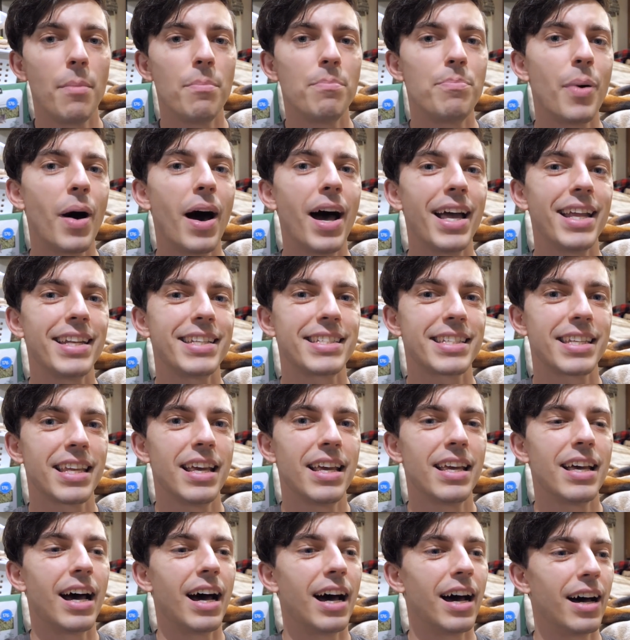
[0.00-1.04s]
but
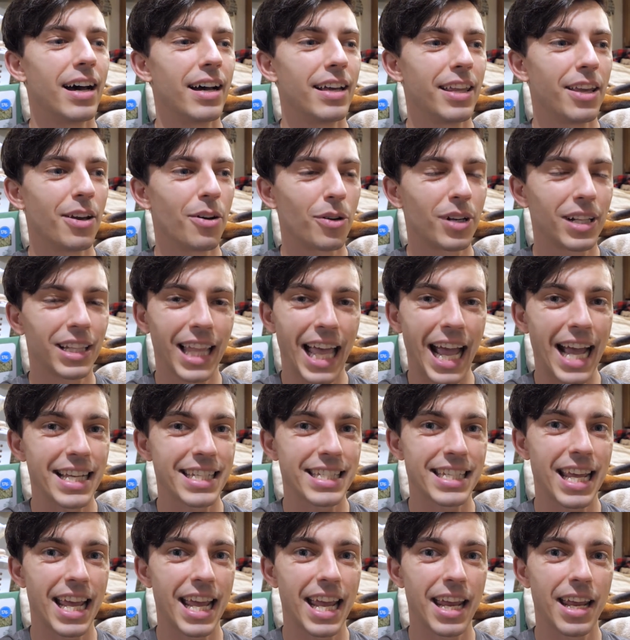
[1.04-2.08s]

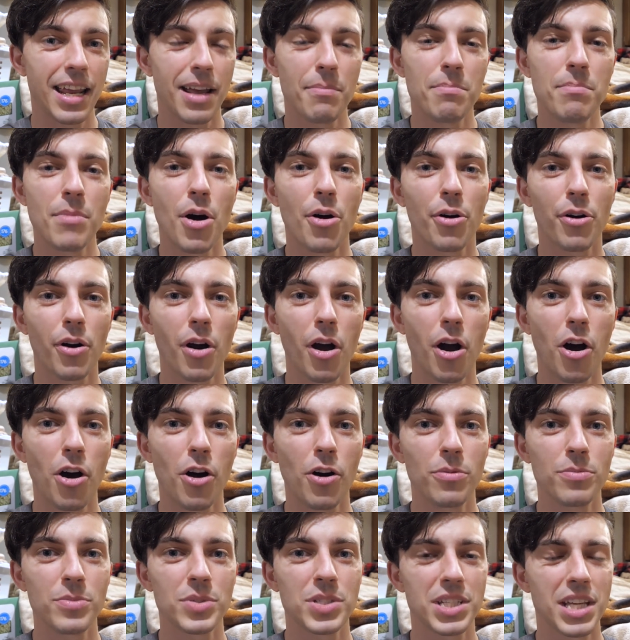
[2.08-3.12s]
Class A
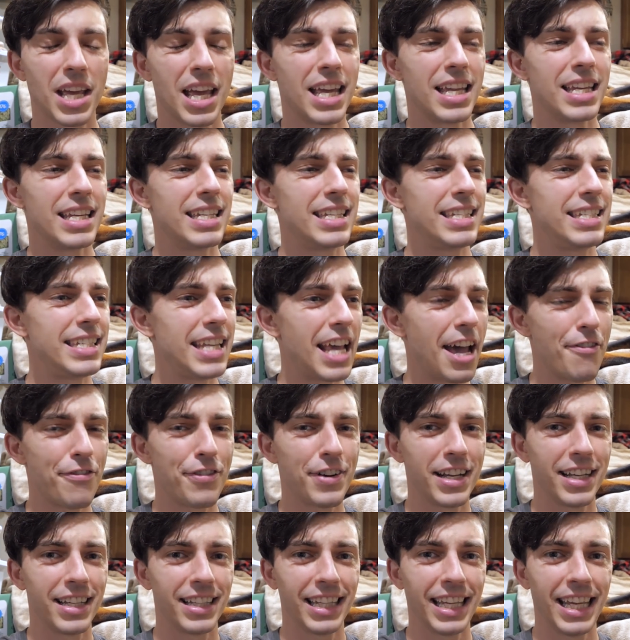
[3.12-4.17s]
motorhomes
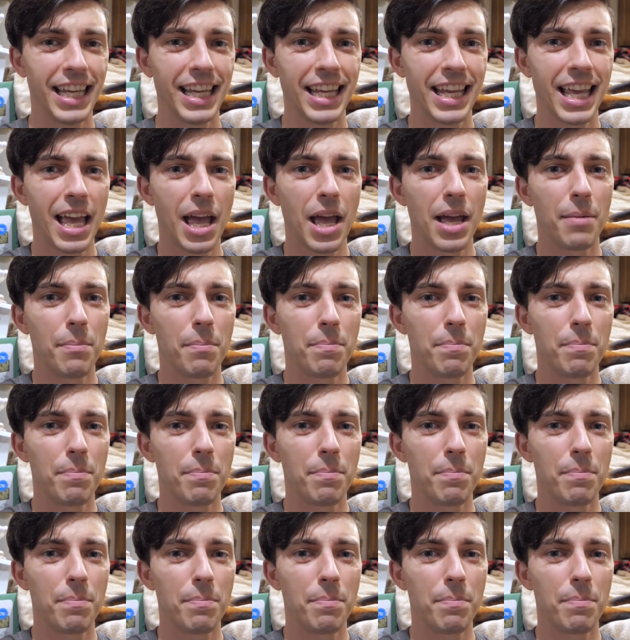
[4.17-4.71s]
definitely